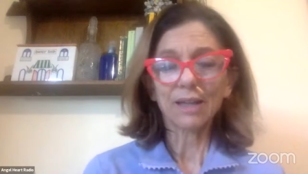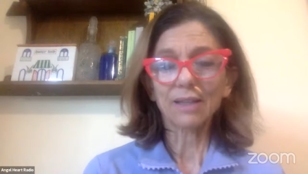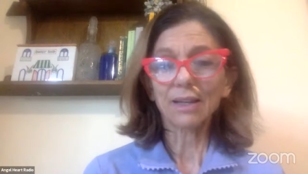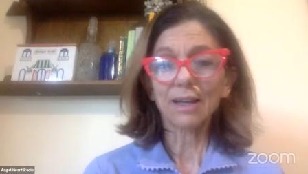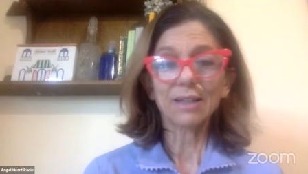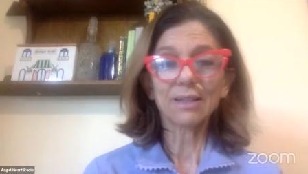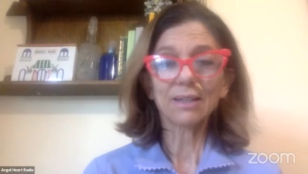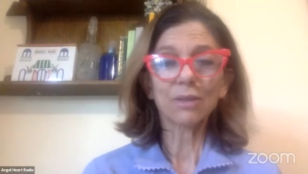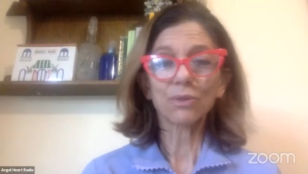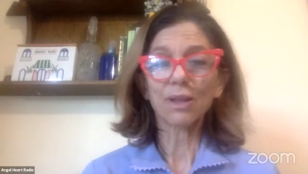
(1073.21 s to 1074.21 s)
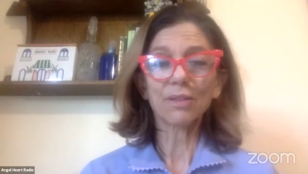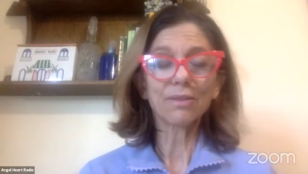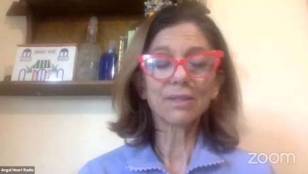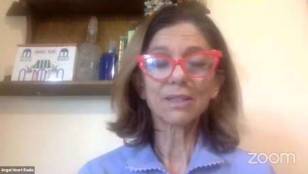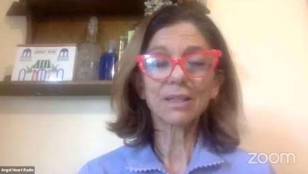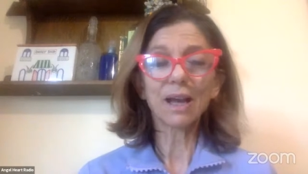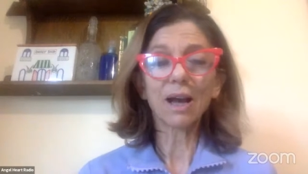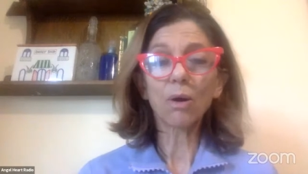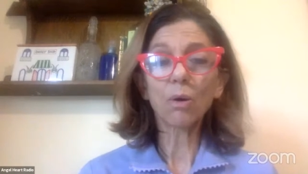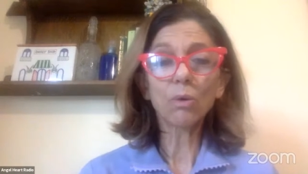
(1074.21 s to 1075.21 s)
And so there is
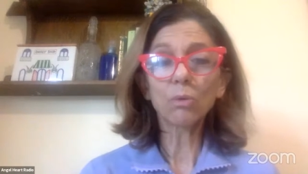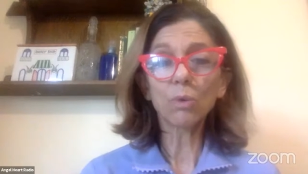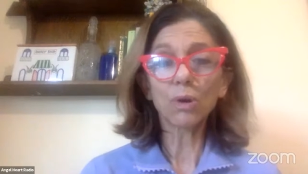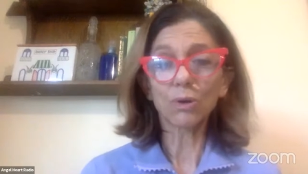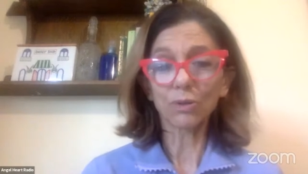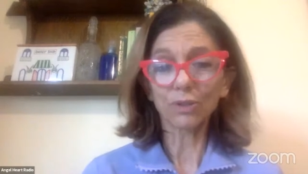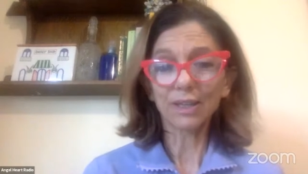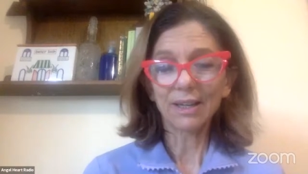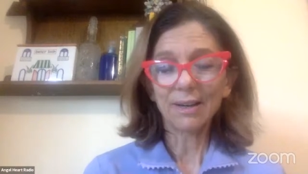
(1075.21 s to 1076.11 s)
a whole world